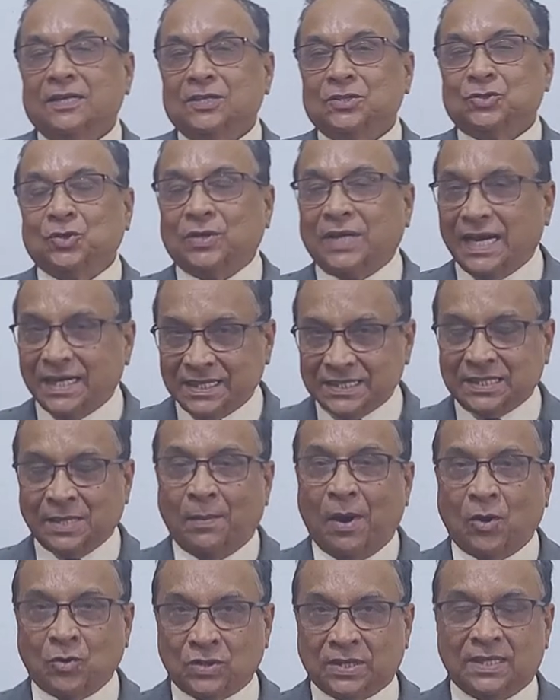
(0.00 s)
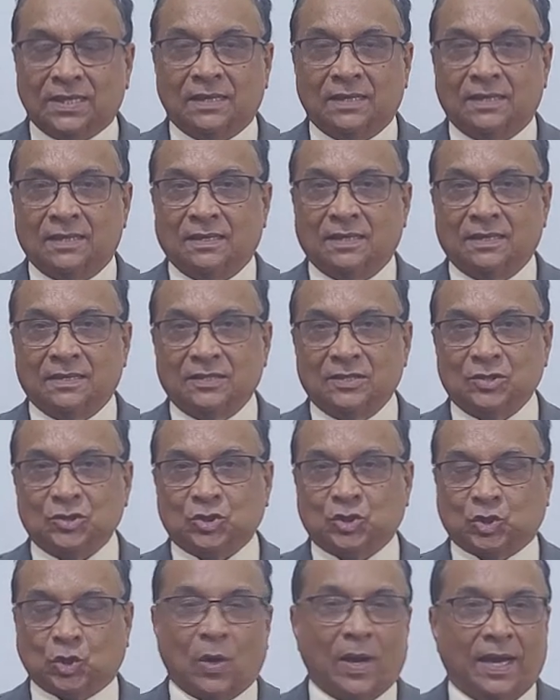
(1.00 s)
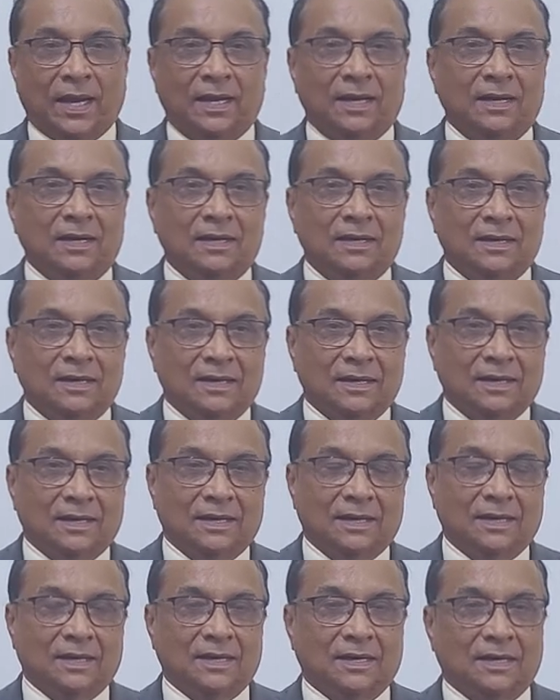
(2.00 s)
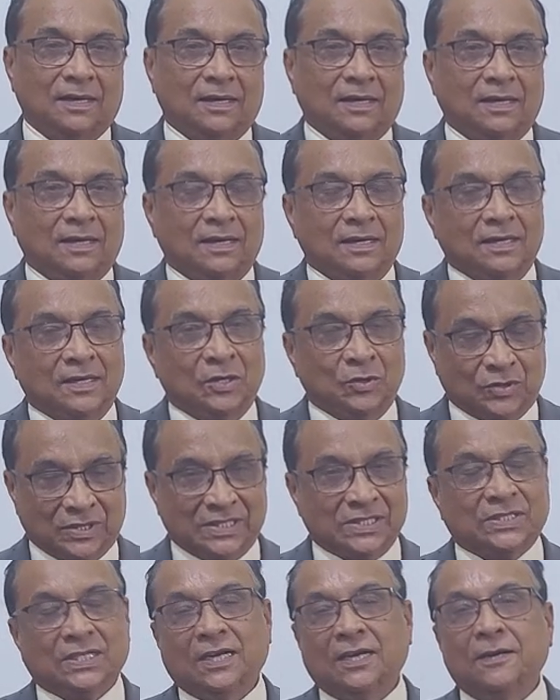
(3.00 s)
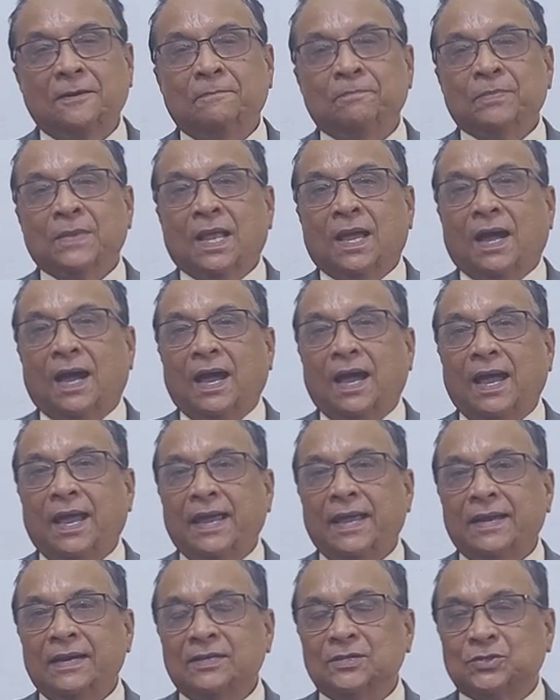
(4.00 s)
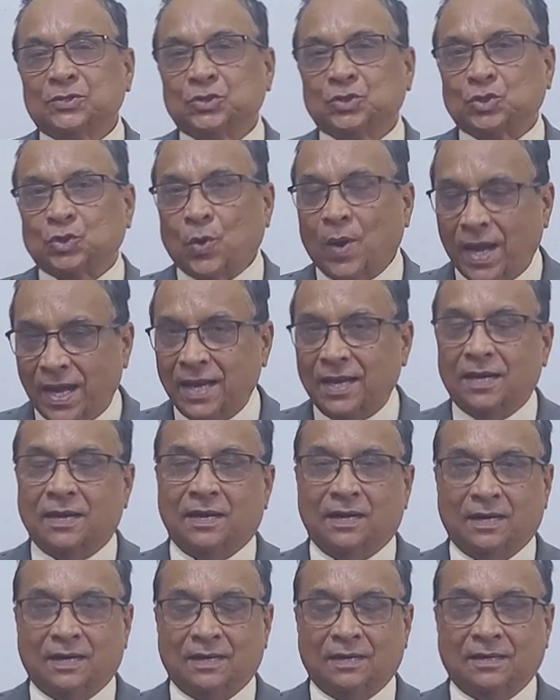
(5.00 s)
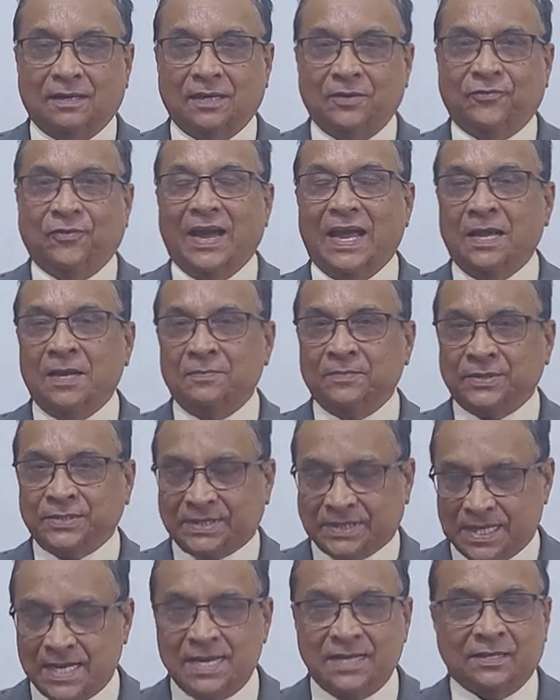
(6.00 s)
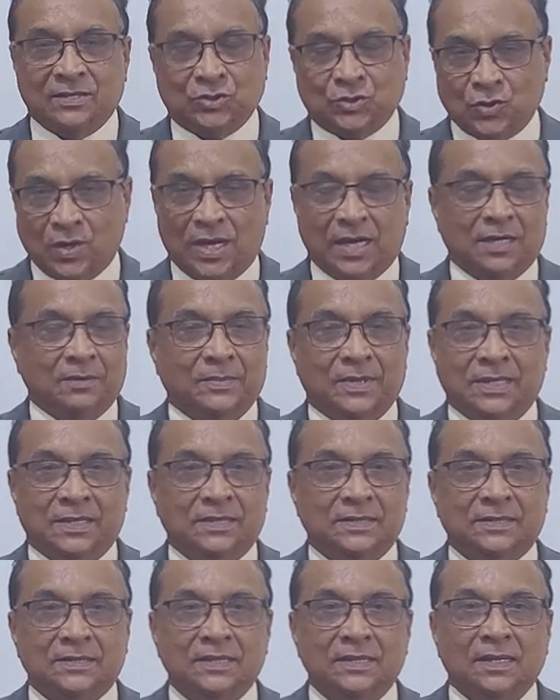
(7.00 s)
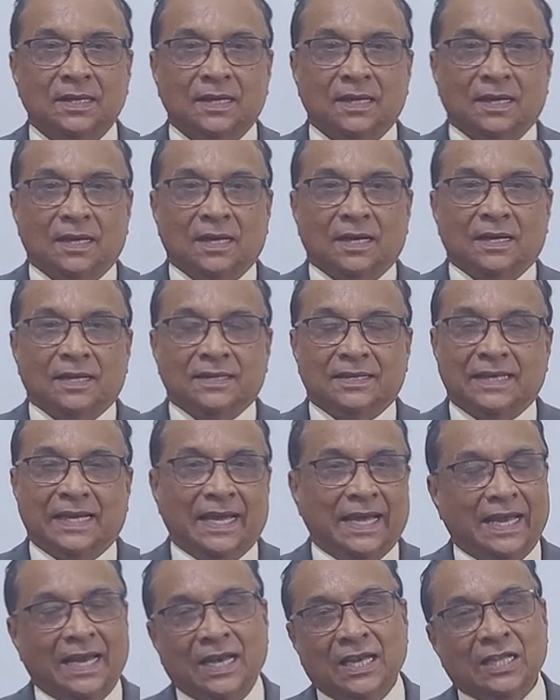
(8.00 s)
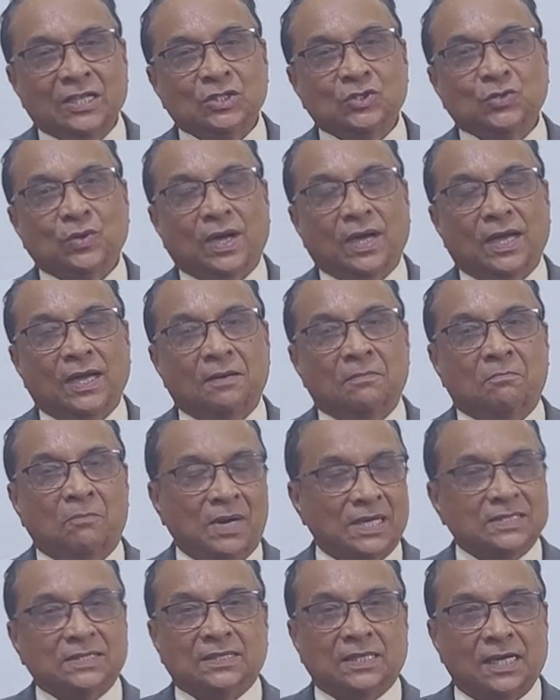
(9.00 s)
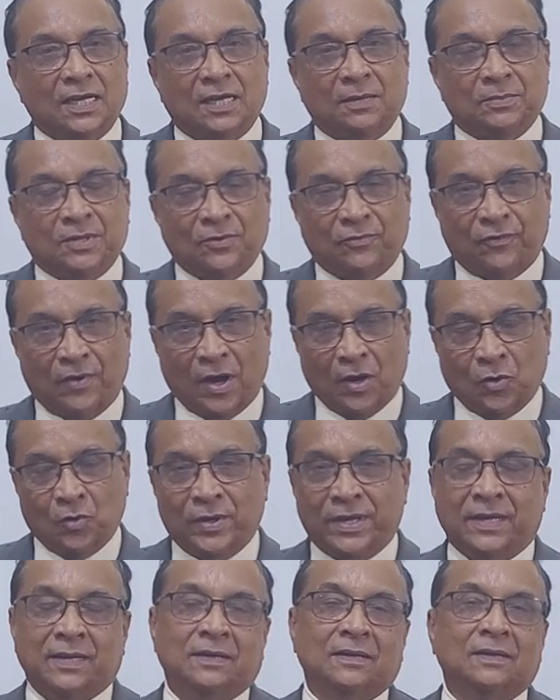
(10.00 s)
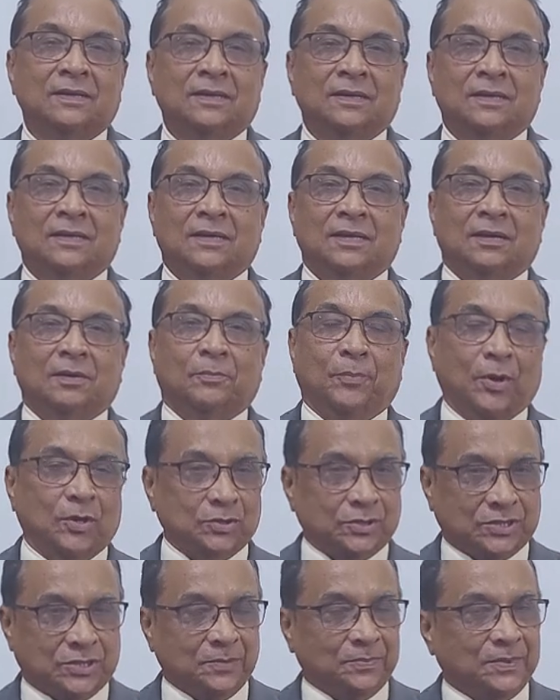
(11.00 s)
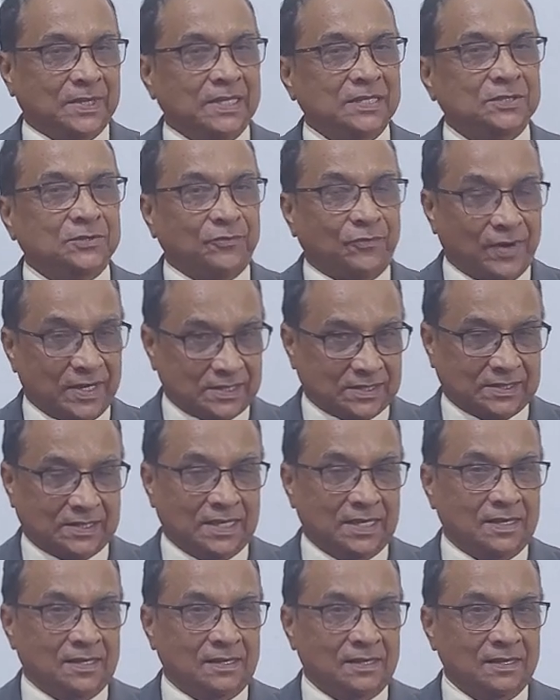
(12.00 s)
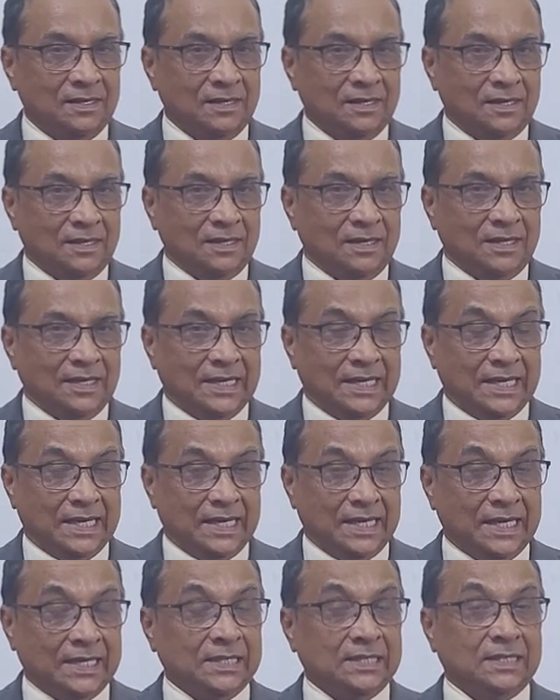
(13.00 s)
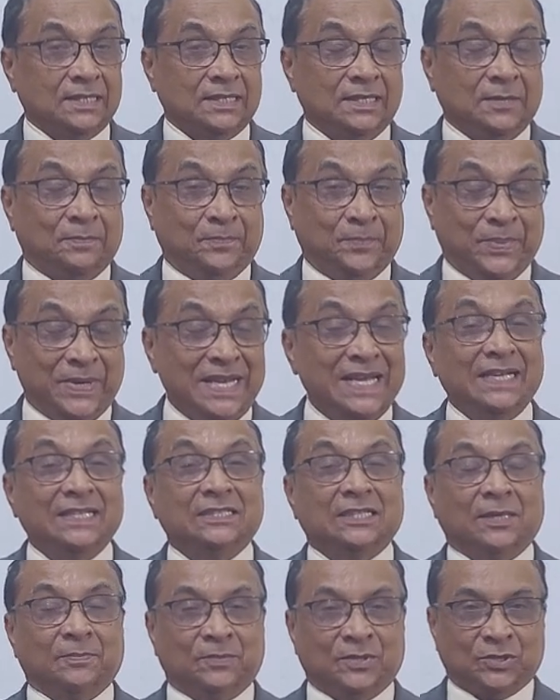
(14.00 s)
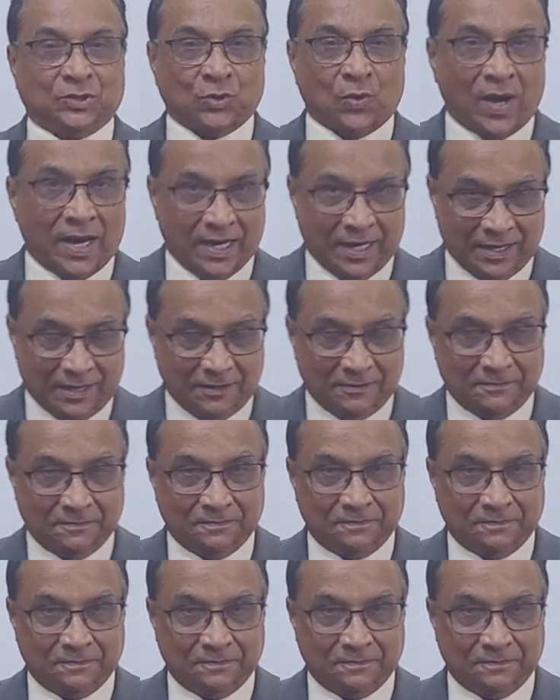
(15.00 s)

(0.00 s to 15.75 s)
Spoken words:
So that is about the soil nutrition. And soil, if I am saying soil, means the healthy soil must have the following positive things. First thing is the pH of the soil